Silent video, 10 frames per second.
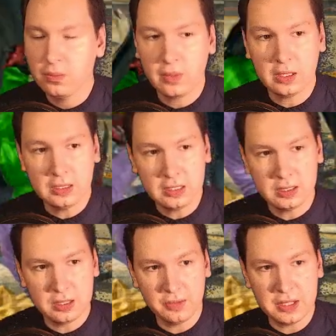And this
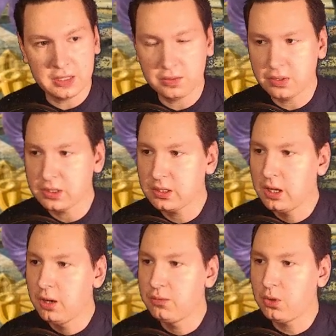is evasiveness.
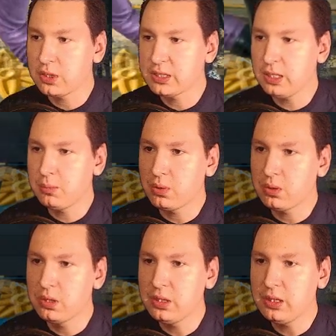For example,
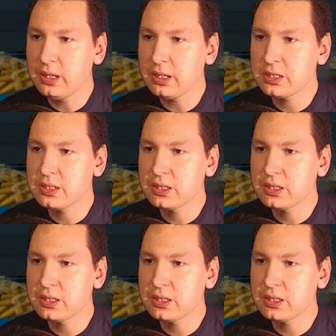Lily has